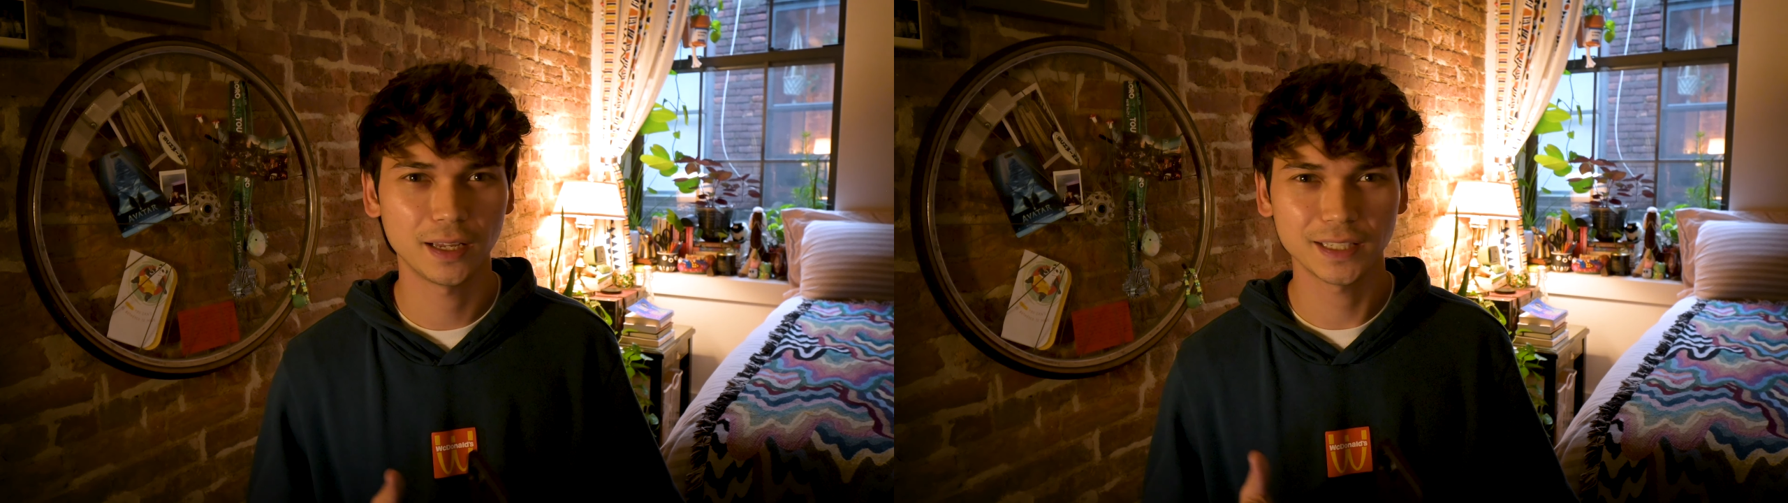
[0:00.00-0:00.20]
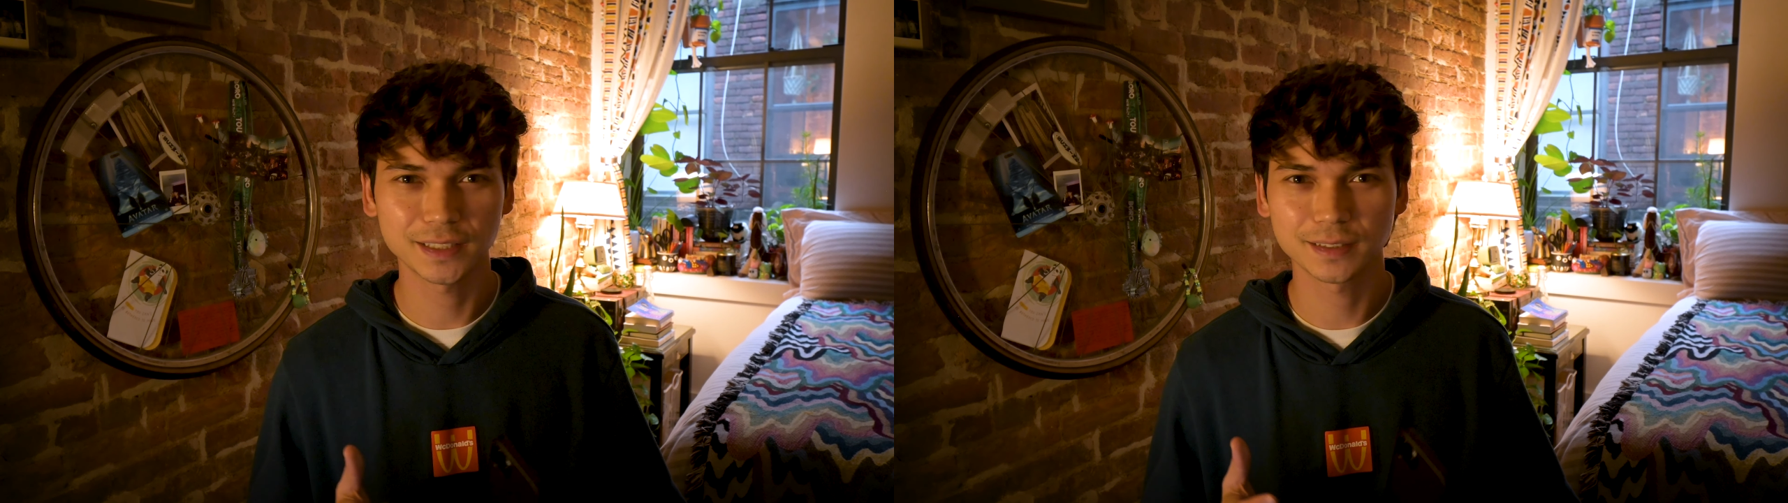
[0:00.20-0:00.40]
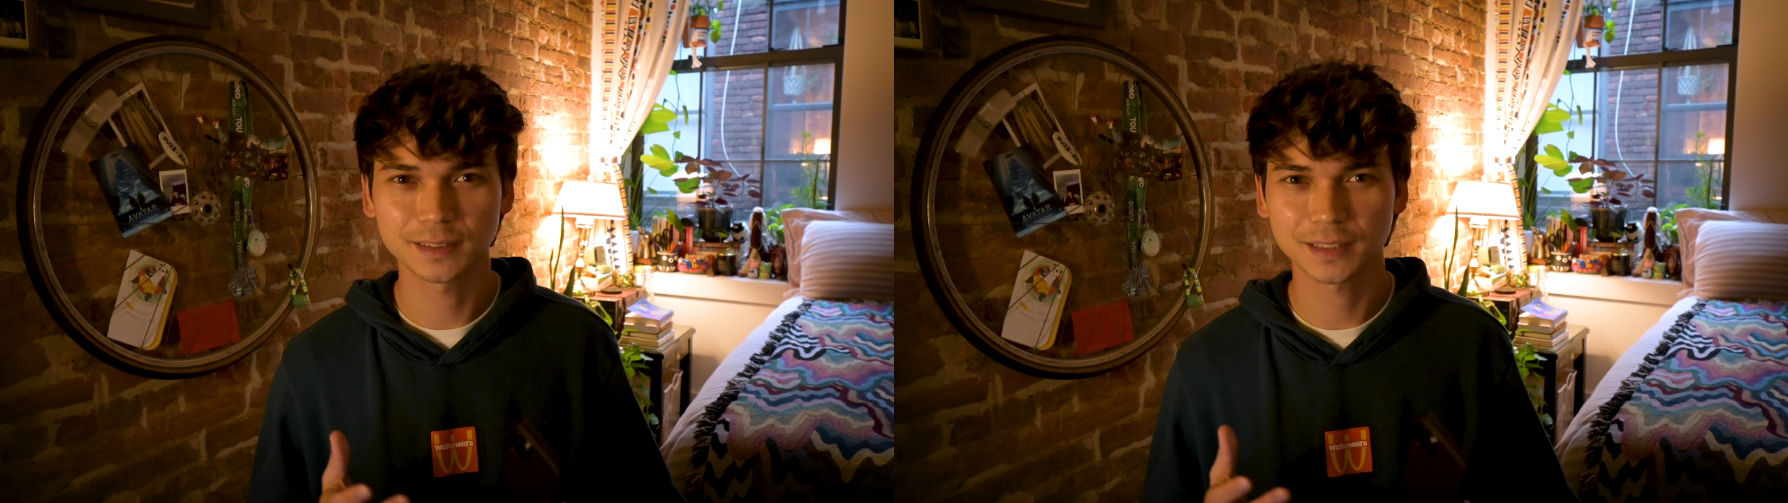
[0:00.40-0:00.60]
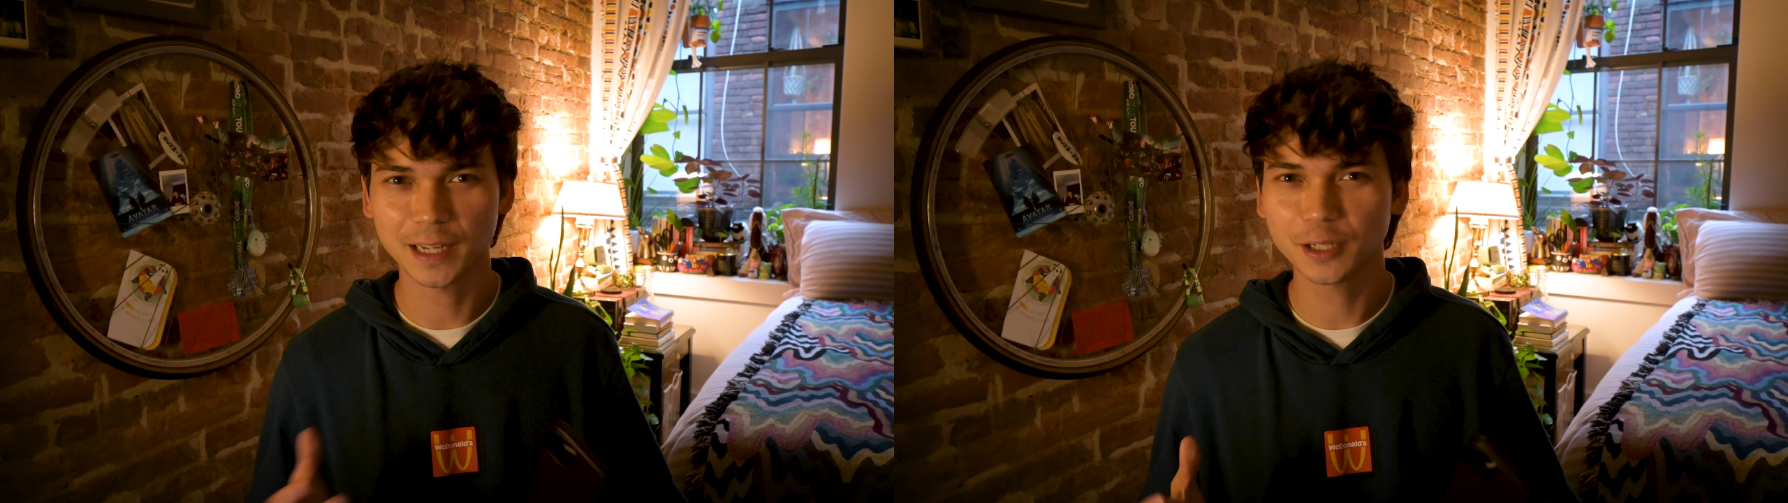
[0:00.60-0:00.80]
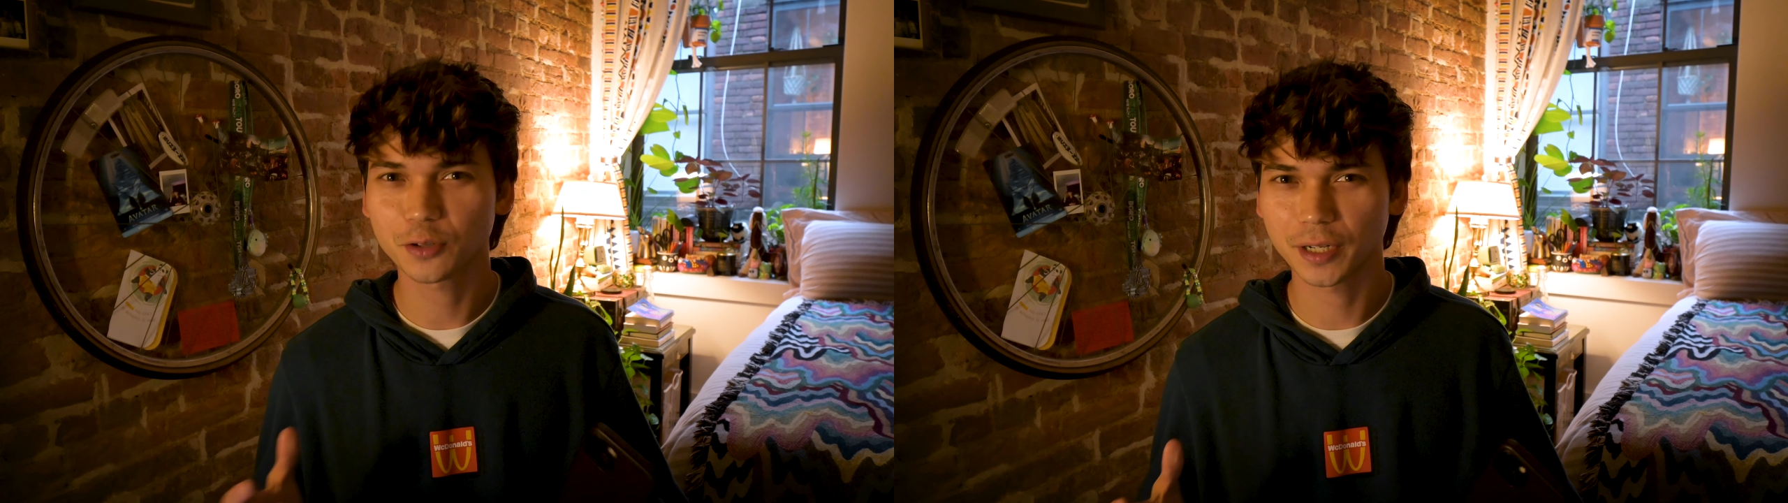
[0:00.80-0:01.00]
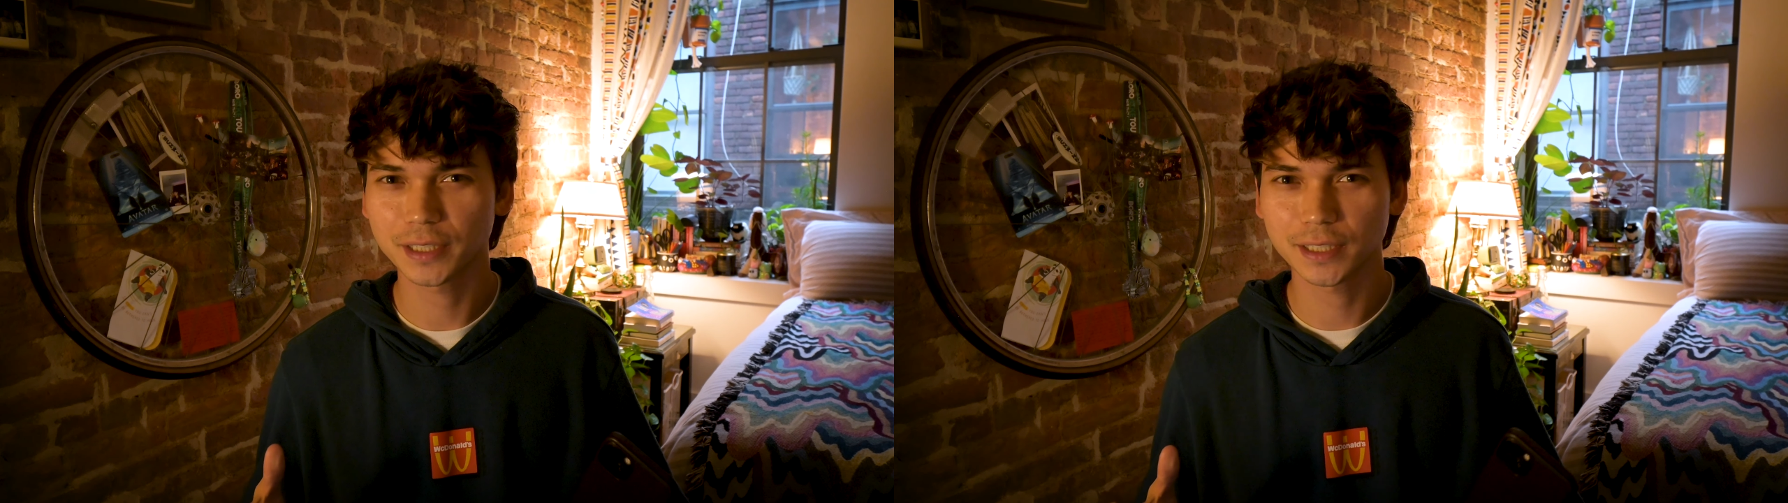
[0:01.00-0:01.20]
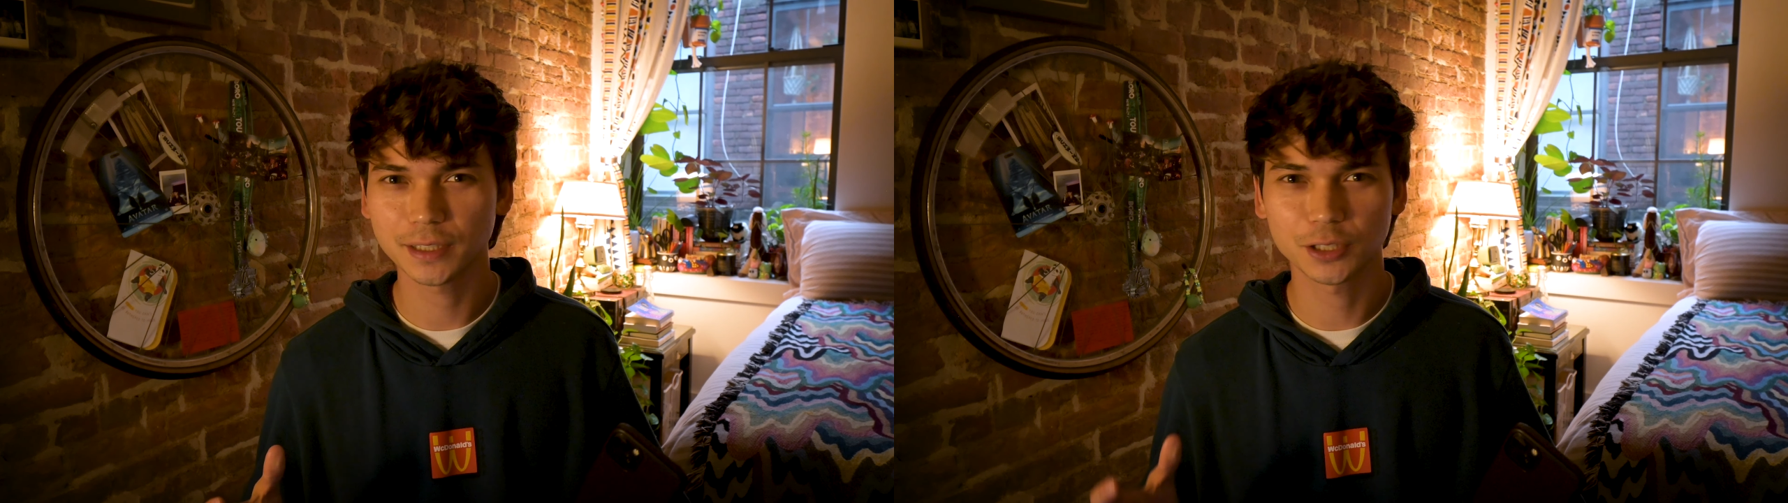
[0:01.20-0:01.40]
it's kind of crazy